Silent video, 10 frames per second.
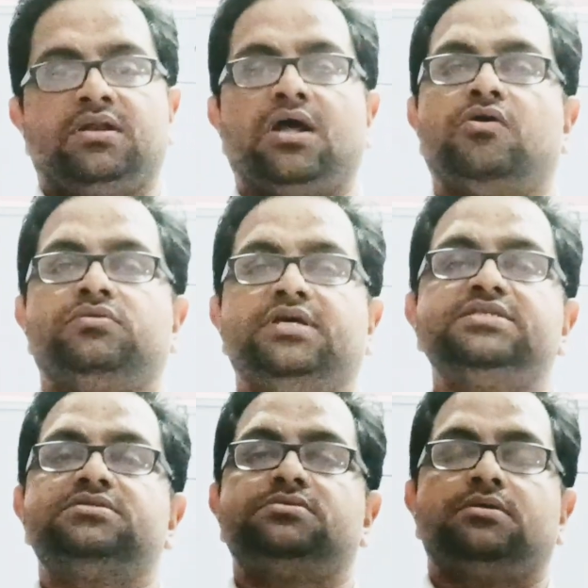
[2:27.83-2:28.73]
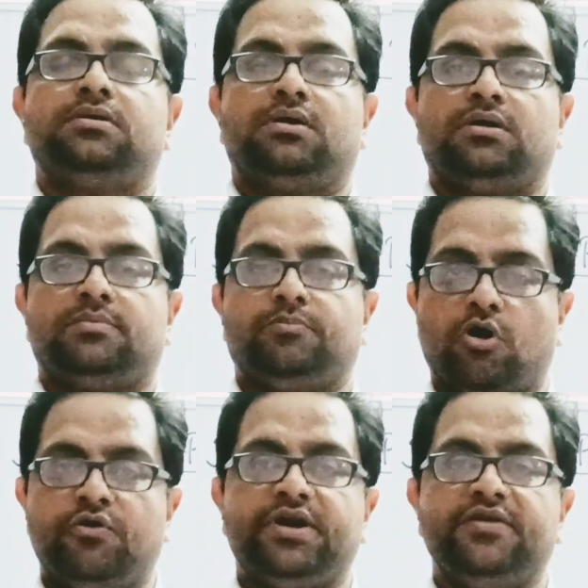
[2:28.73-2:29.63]
Now this
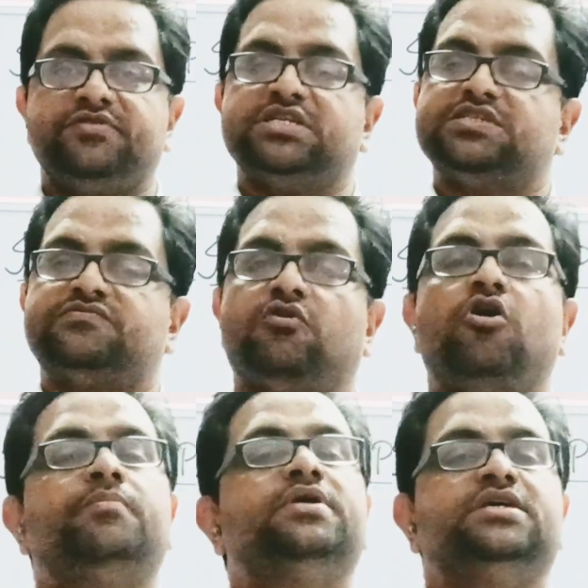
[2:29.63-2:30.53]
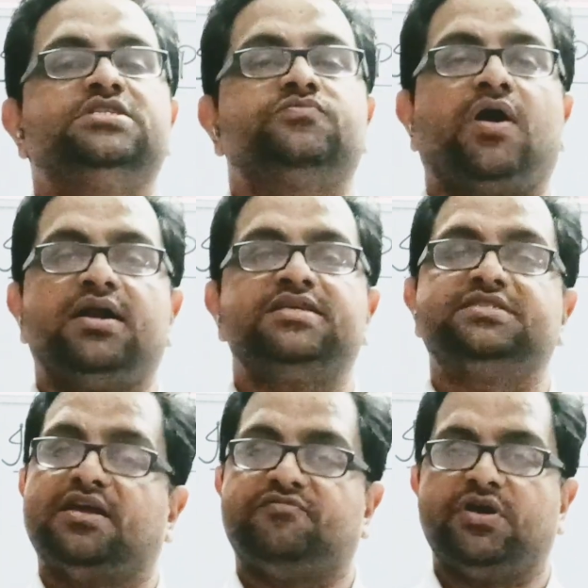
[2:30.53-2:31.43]
boundary which is formed is what is
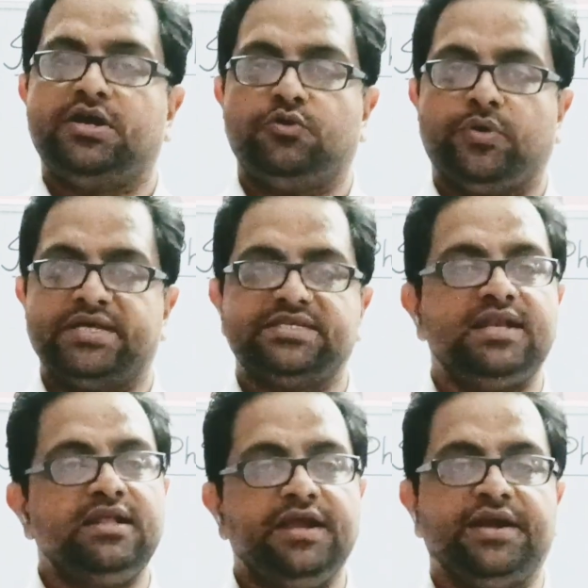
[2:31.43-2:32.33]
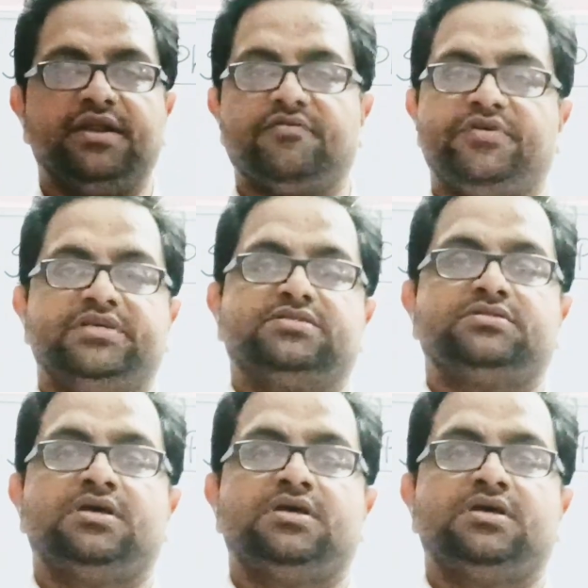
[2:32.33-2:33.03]
referred to as an interface.